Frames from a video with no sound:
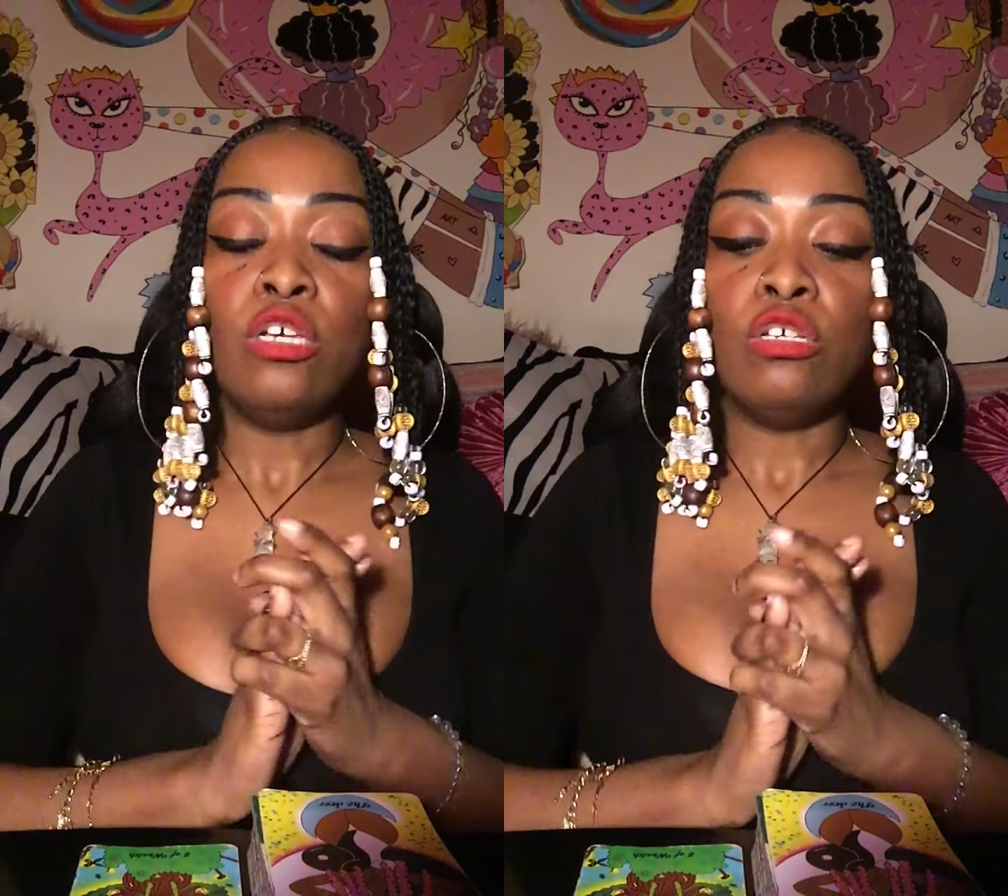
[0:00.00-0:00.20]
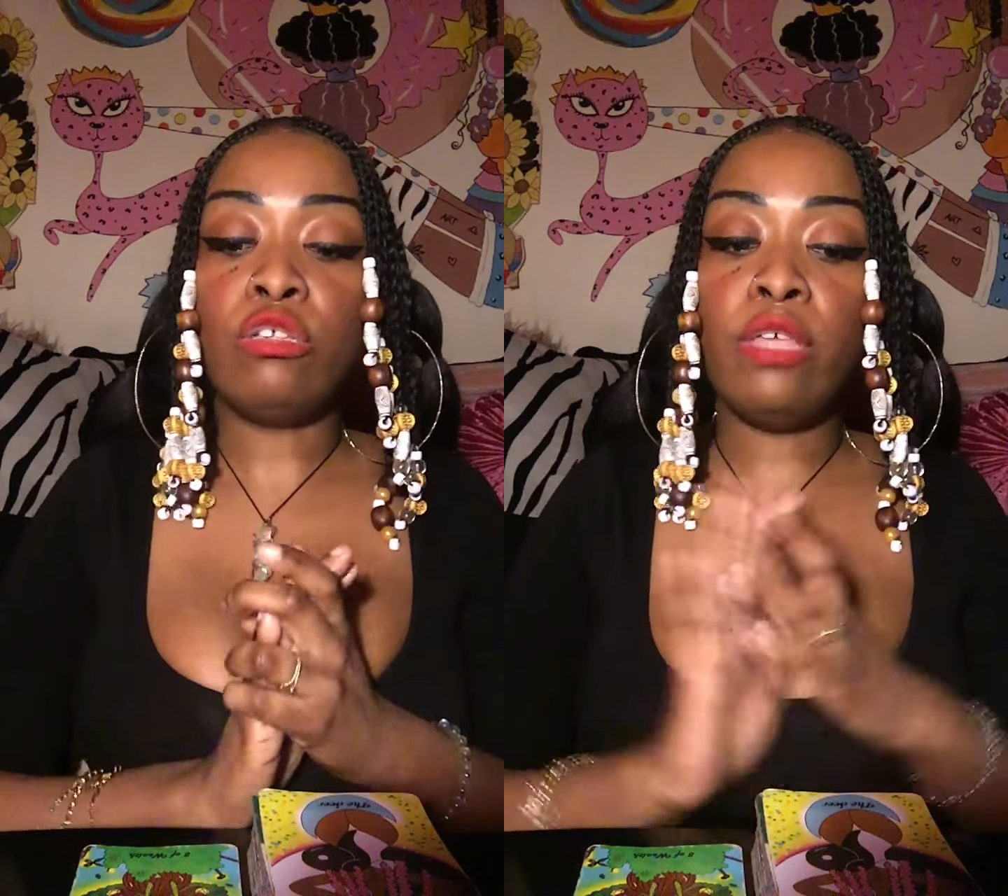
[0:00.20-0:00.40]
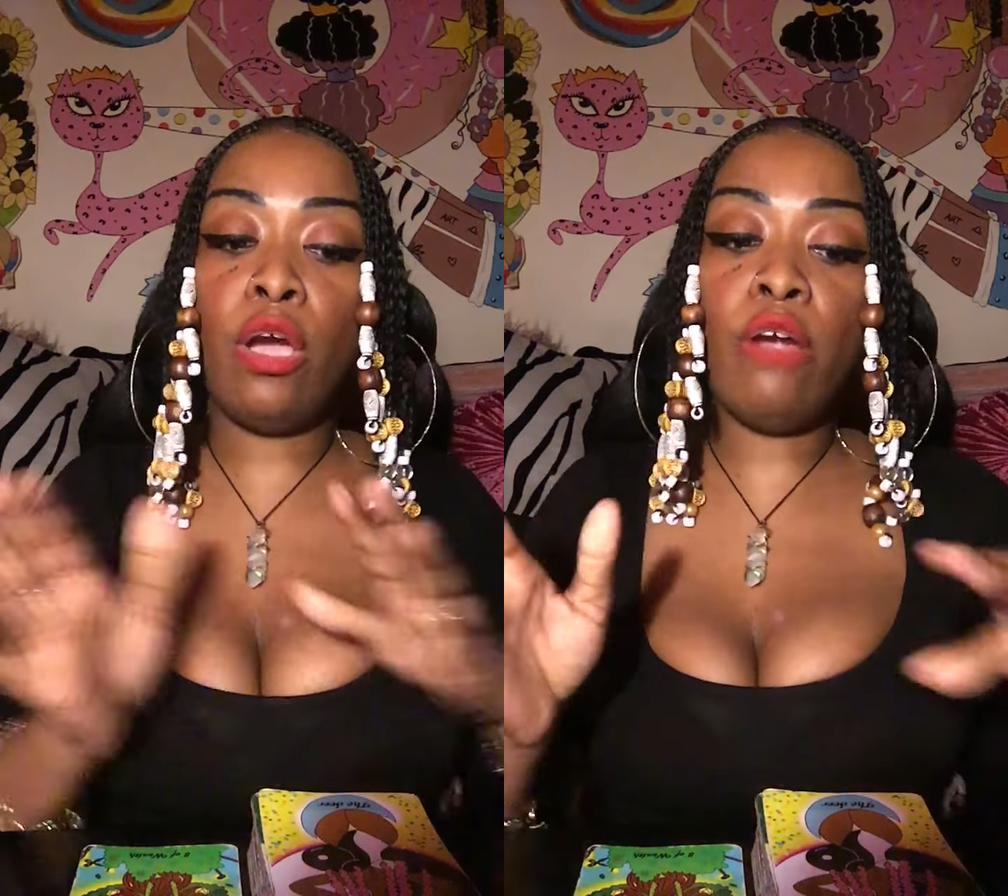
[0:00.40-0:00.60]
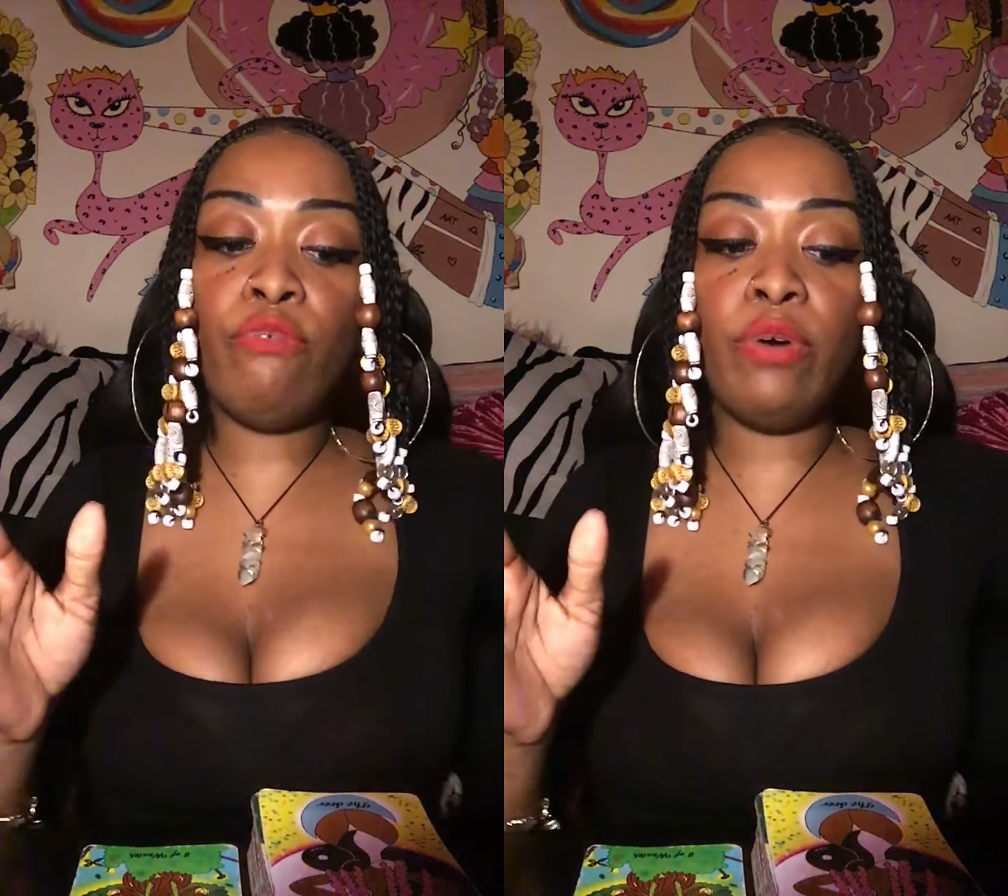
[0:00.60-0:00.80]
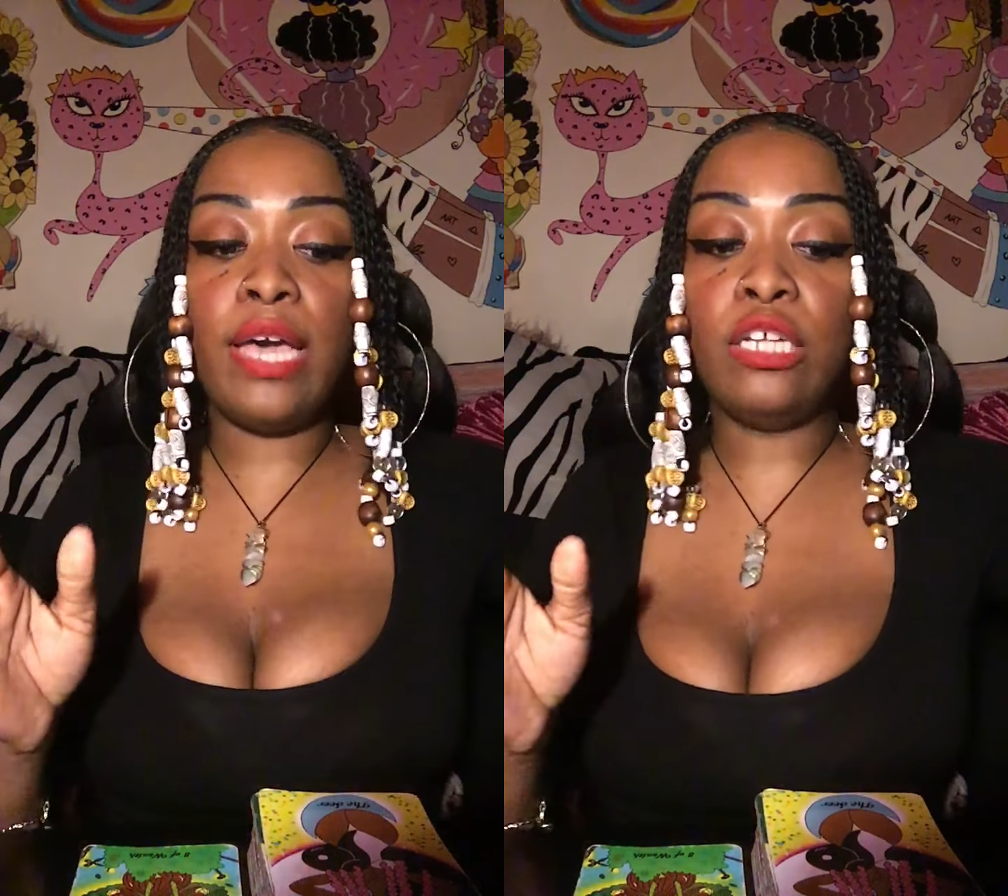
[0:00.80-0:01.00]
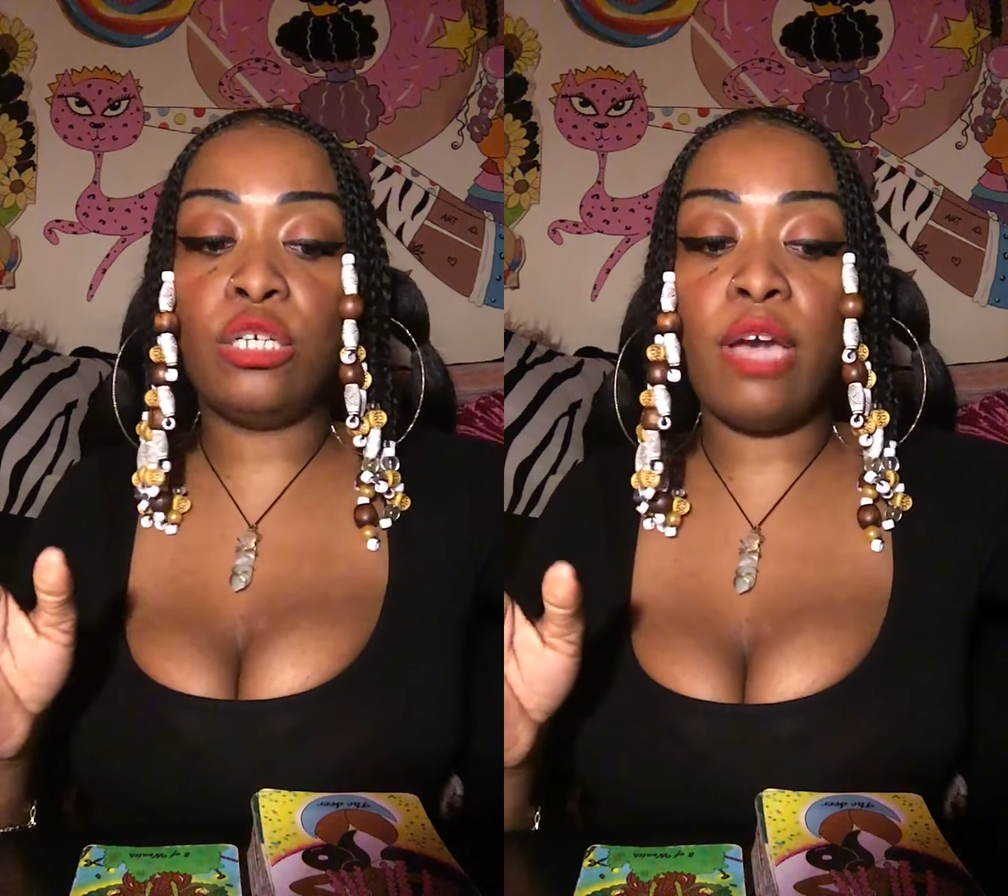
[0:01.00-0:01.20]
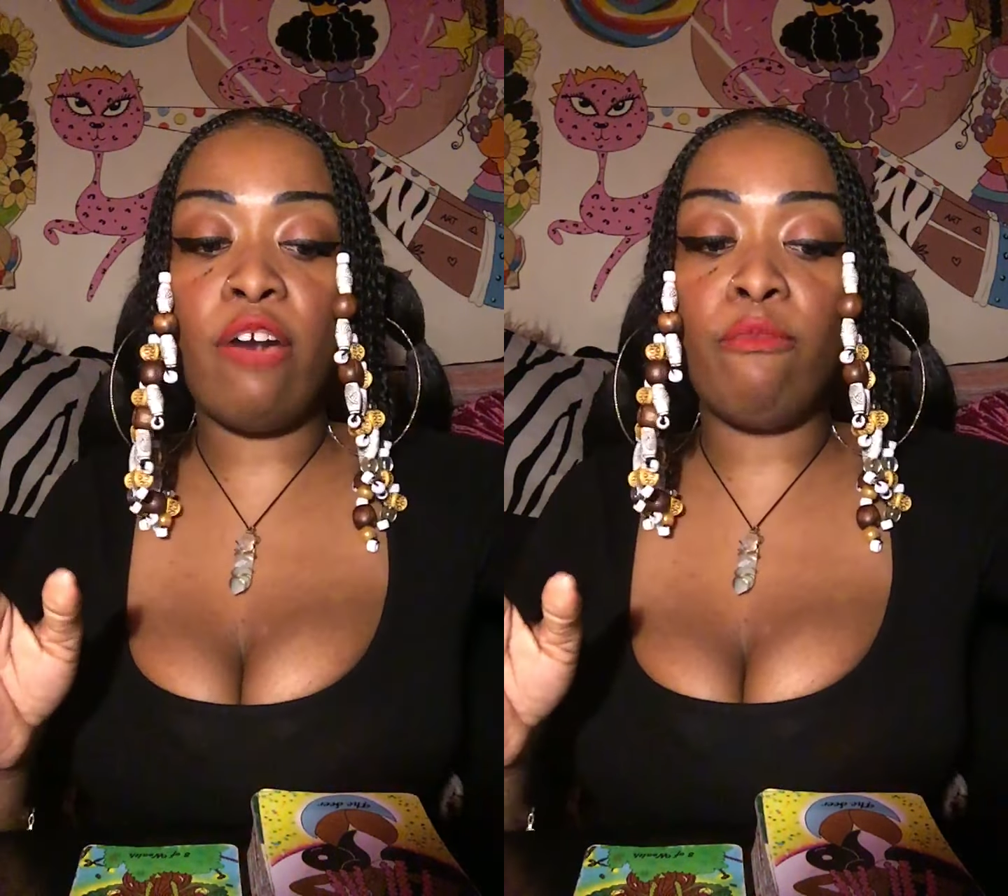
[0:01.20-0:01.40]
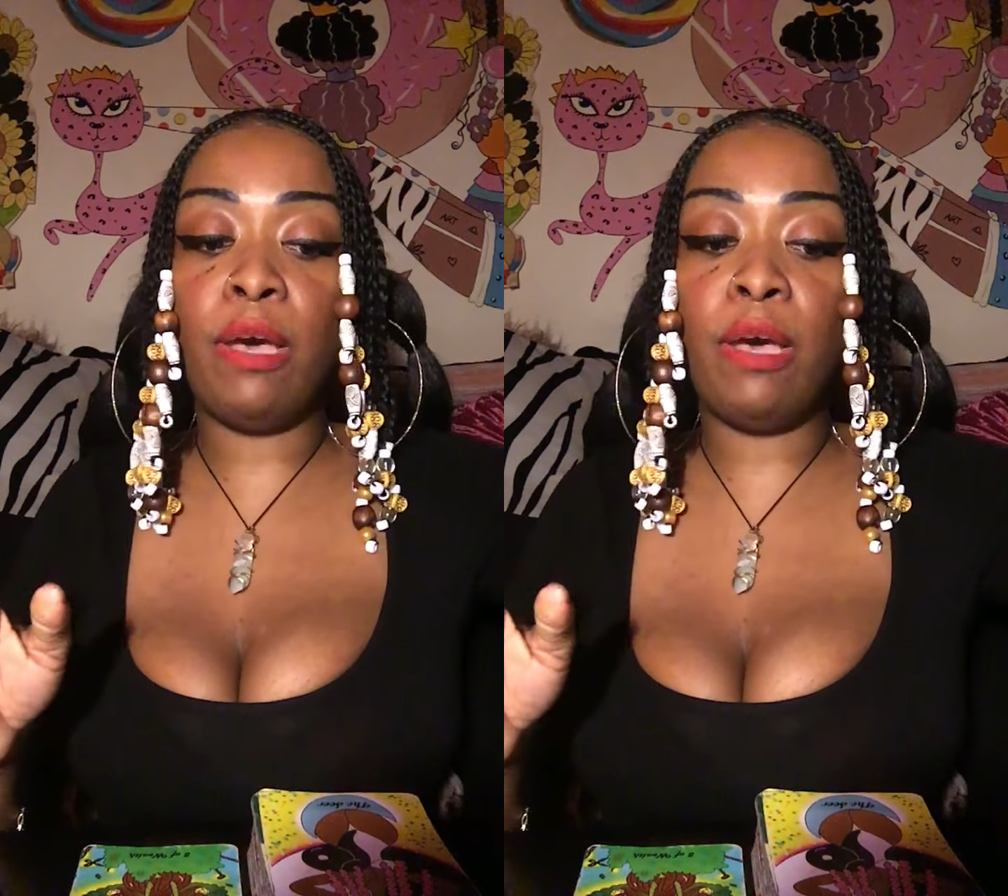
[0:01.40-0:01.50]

So the overall energy you have,